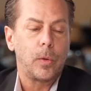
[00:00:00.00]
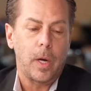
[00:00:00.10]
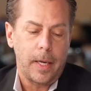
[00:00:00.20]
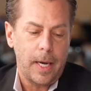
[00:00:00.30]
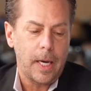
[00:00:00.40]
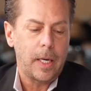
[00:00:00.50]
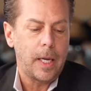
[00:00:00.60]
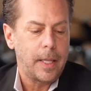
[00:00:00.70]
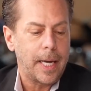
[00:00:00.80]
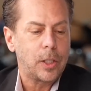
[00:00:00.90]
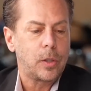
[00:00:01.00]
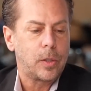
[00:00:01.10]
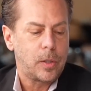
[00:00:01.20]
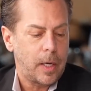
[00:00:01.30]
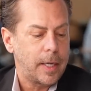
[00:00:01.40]
Well, not yet, and
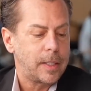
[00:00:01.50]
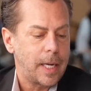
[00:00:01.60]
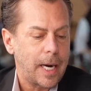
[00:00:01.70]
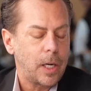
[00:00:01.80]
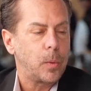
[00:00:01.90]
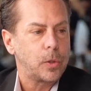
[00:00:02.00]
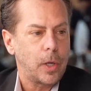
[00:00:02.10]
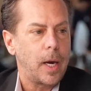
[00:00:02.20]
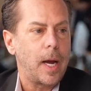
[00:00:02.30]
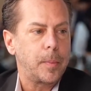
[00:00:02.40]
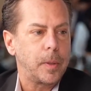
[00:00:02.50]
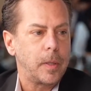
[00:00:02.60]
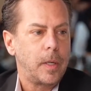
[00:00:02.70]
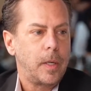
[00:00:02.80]
that's exactly what's going to happen.